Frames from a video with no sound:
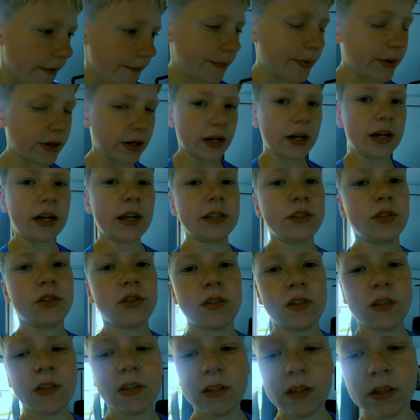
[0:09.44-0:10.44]
But
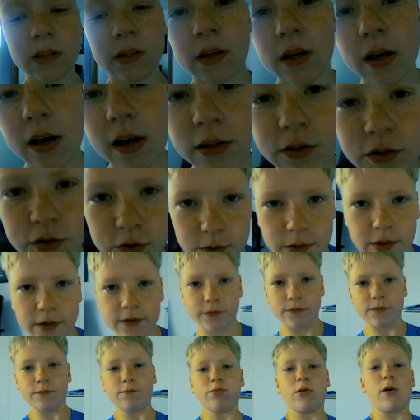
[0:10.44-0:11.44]
as you have